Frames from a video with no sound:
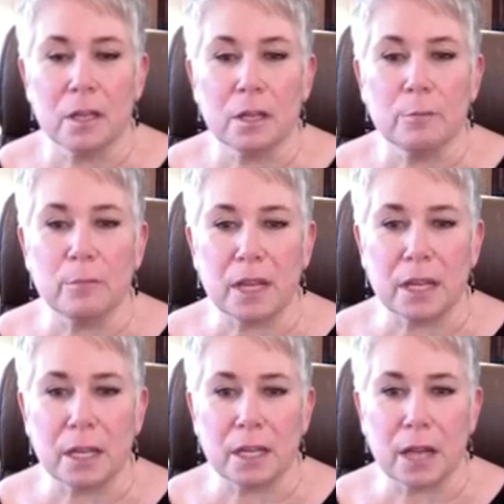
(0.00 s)

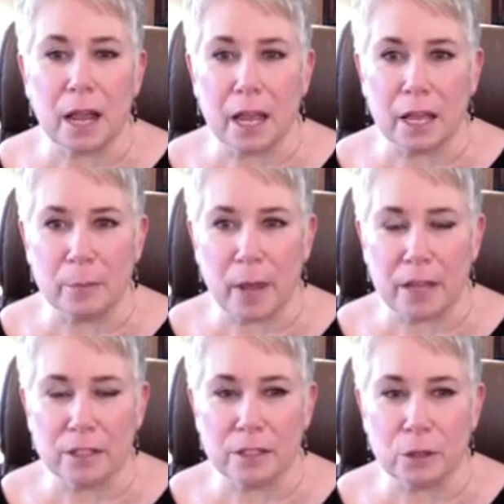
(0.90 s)
making
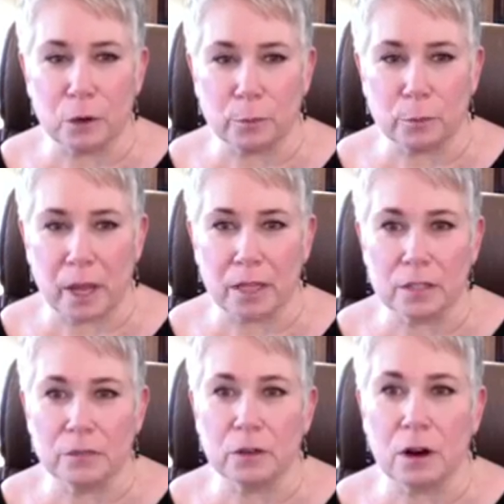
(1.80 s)
handbags and tote bags
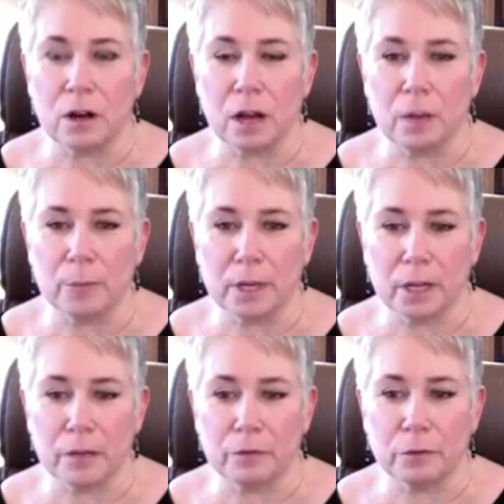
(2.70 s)
for our
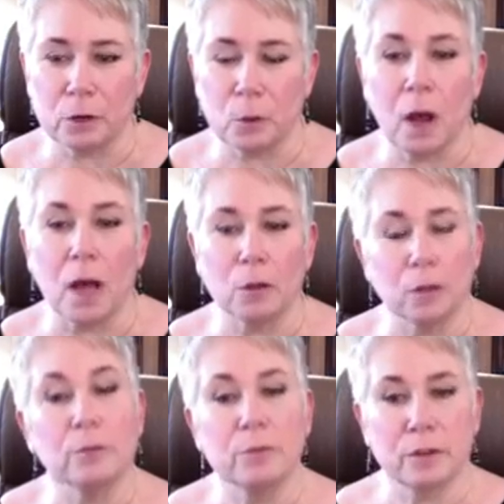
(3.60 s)
company for a while,
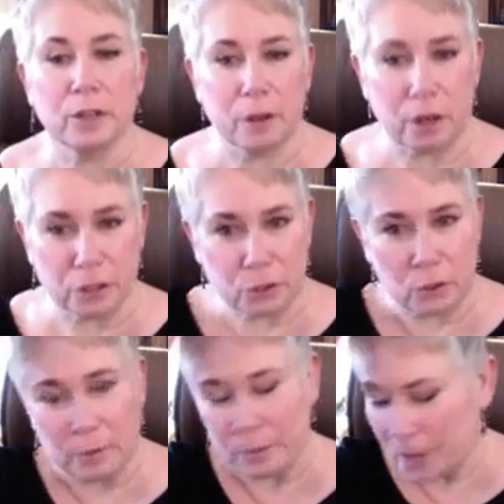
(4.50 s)
or they're in our store.